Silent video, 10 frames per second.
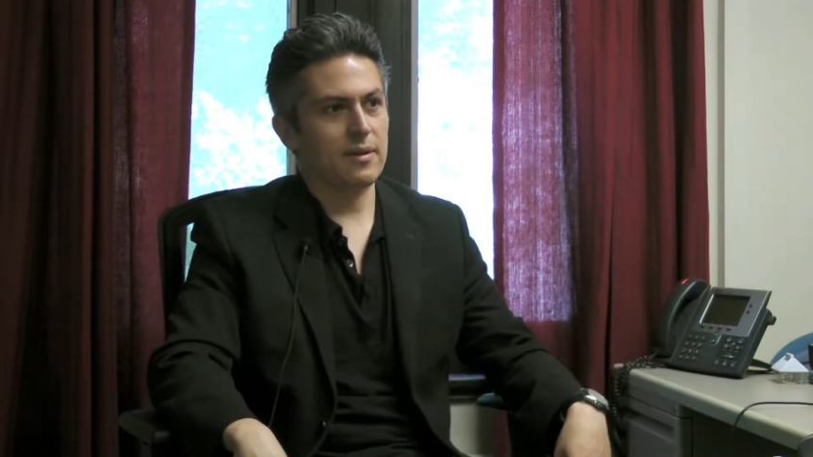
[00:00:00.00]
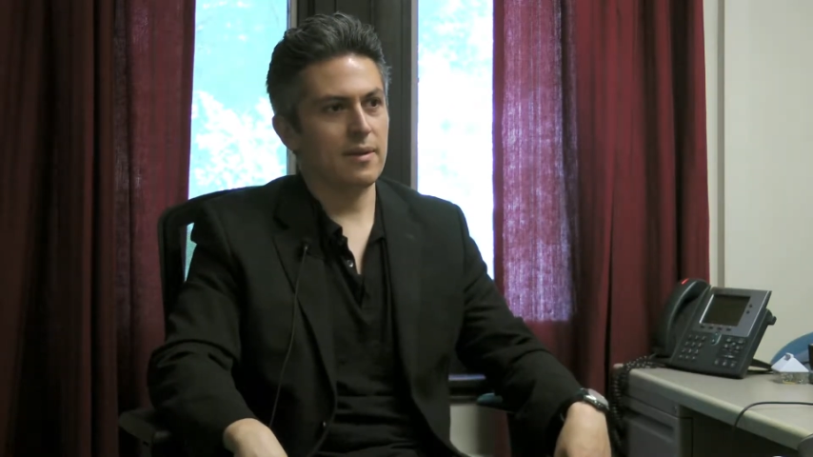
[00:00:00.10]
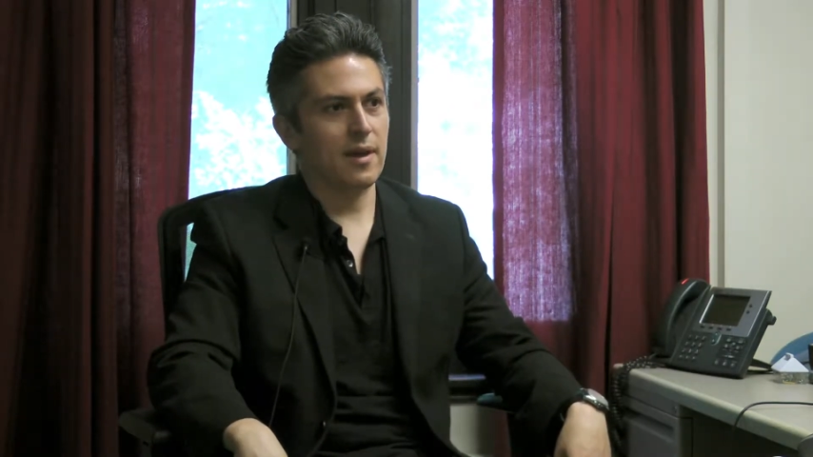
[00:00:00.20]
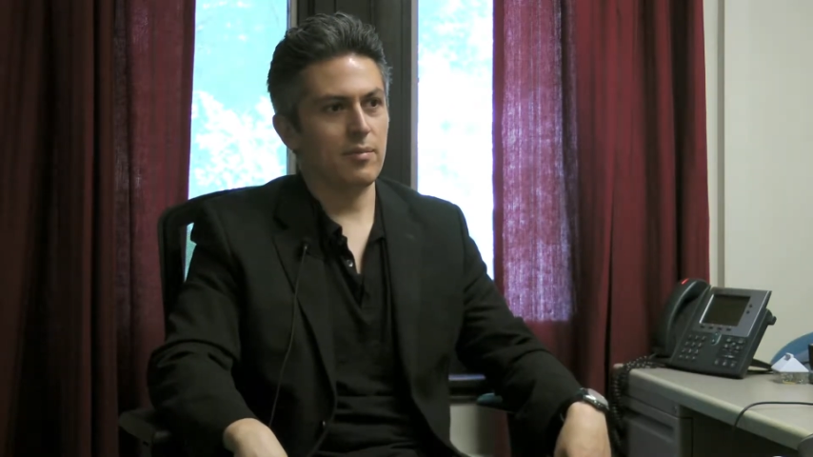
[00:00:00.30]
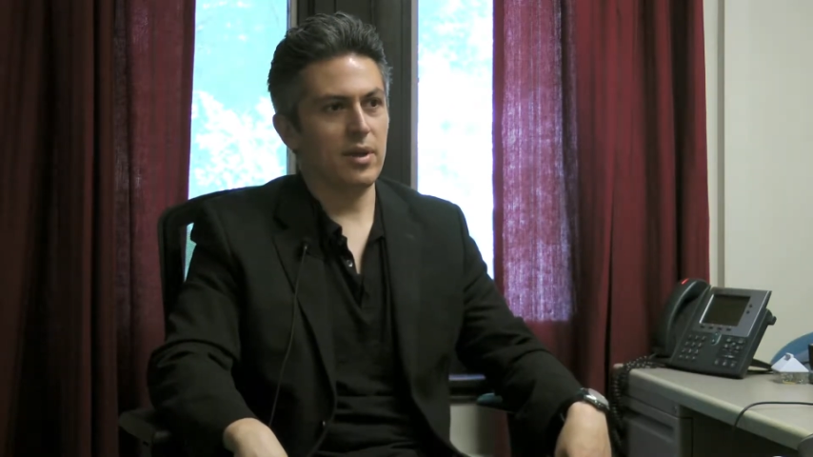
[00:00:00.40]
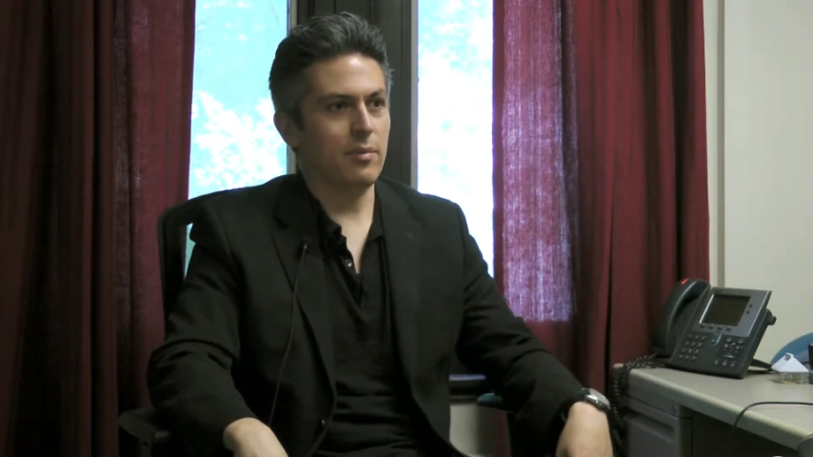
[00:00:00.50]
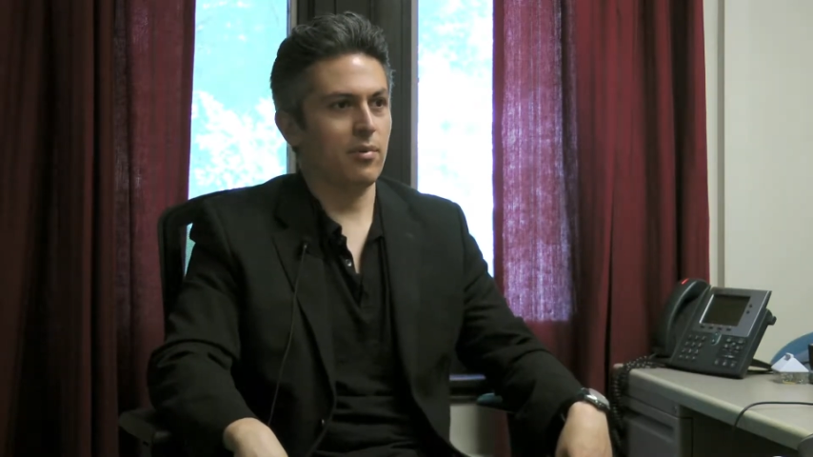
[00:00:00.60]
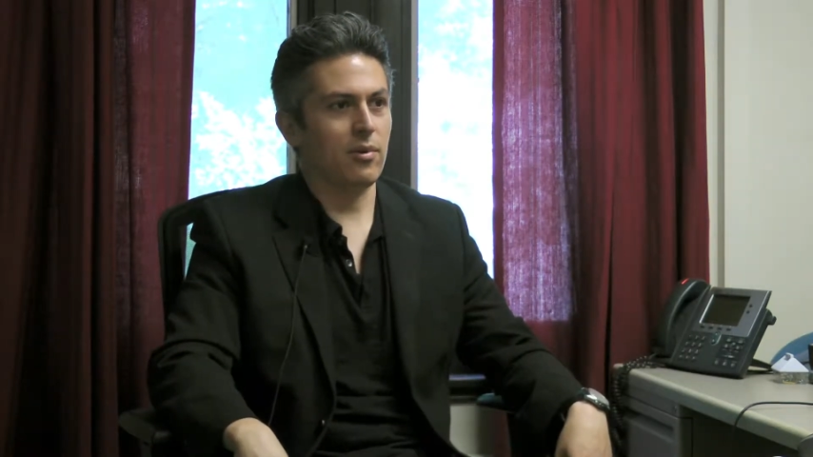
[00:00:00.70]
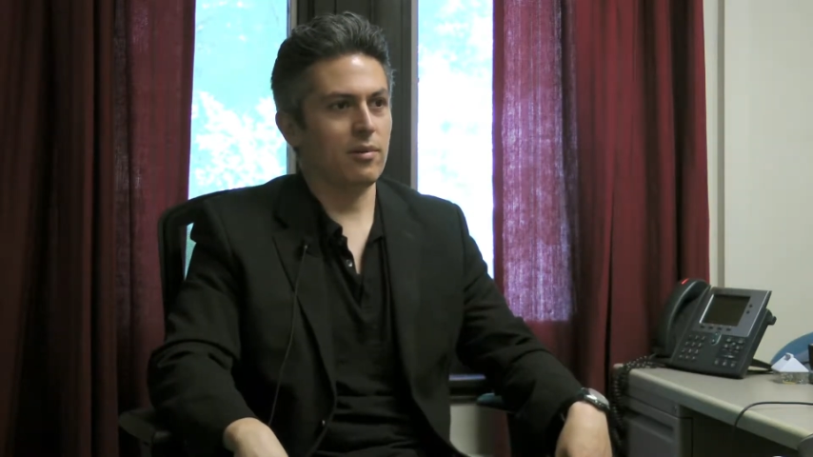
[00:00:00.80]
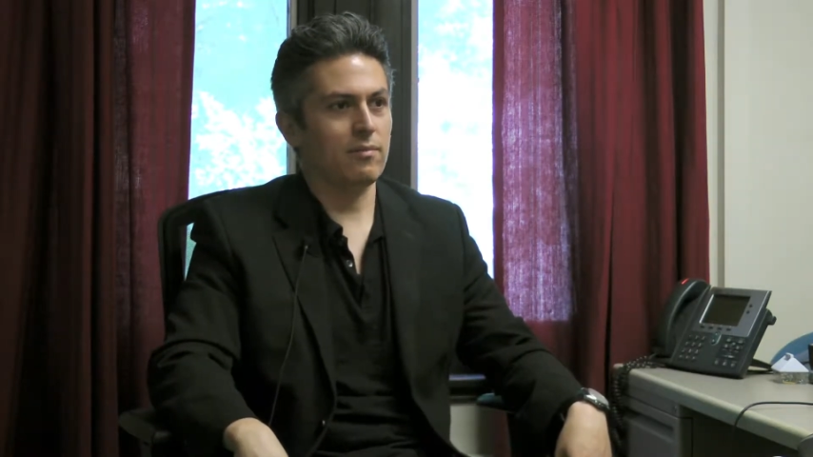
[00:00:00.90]
that
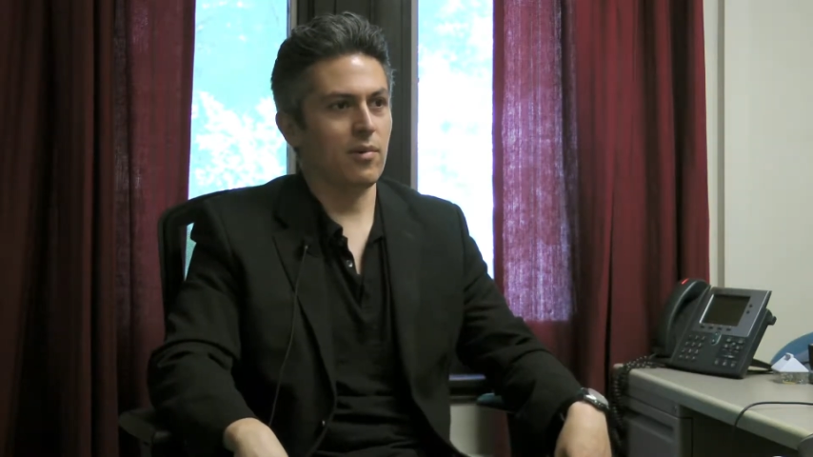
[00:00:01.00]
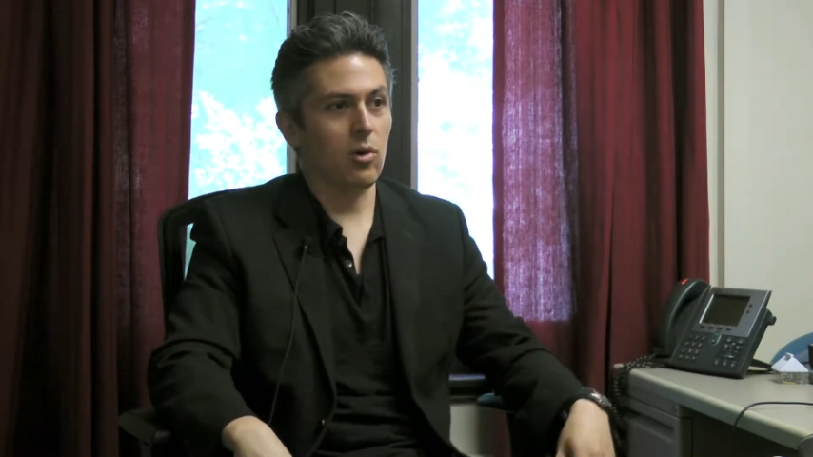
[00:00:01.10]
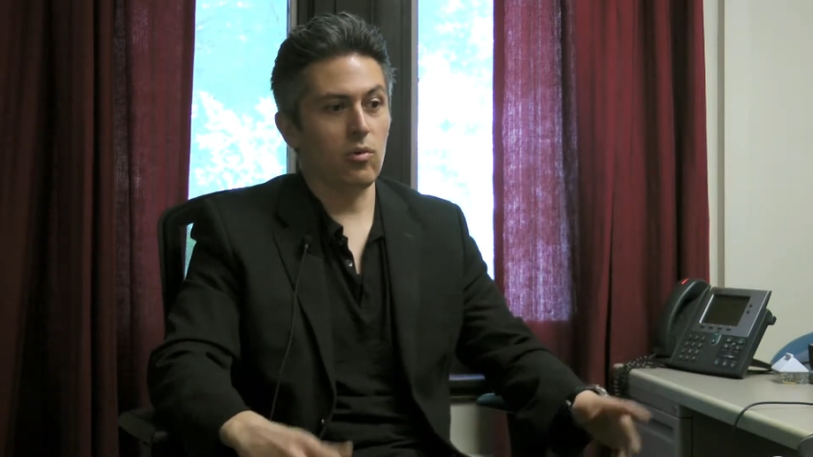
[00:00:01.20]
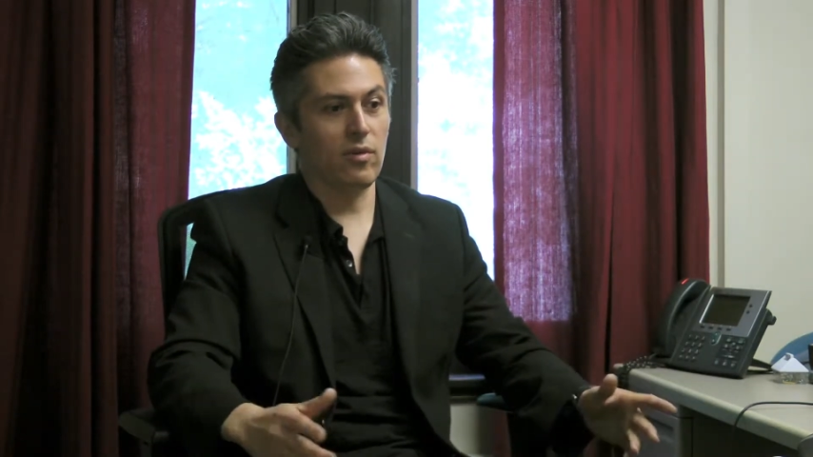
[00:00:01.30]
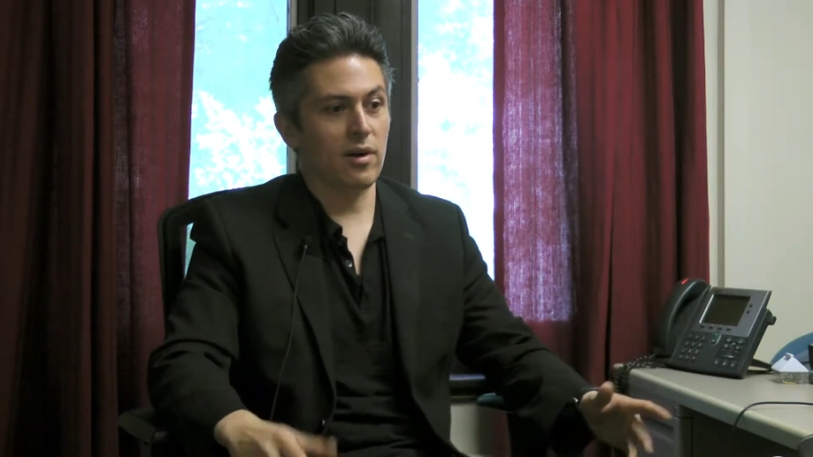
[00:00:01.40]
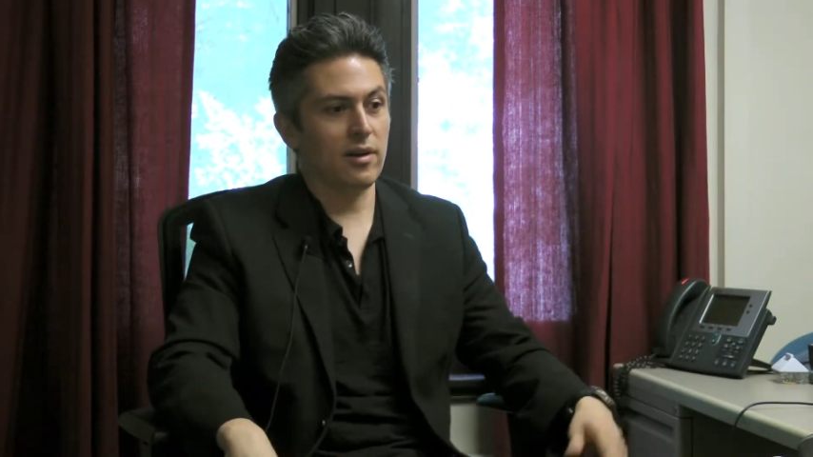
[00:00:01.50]
people all over our